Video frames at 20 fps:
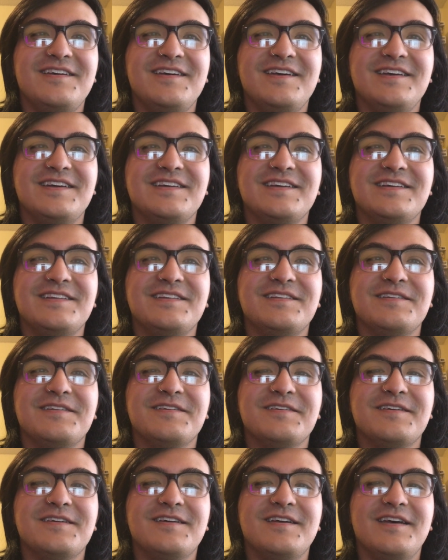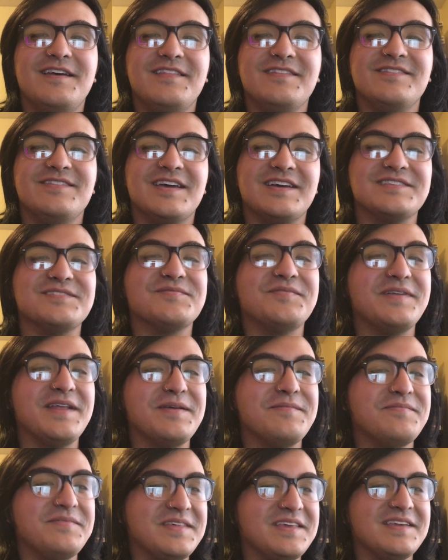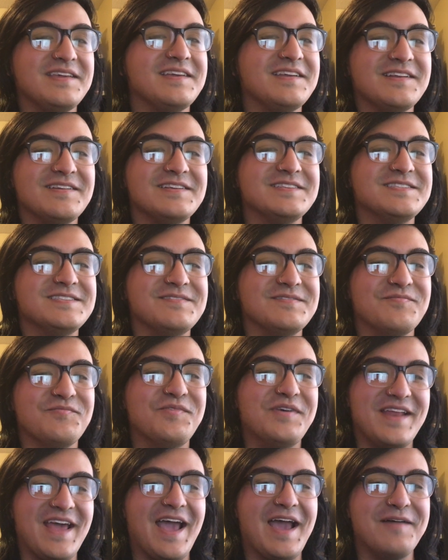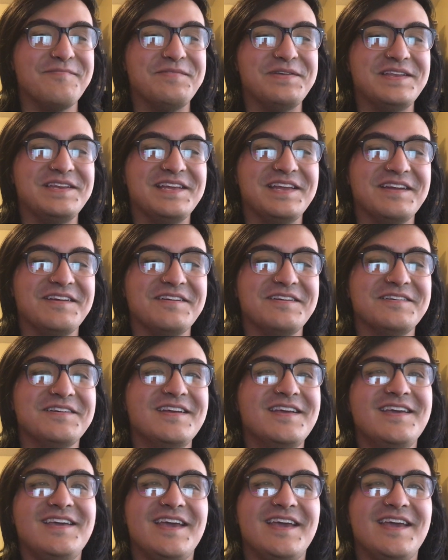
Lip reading: And that's what I'm thinking is what happened here.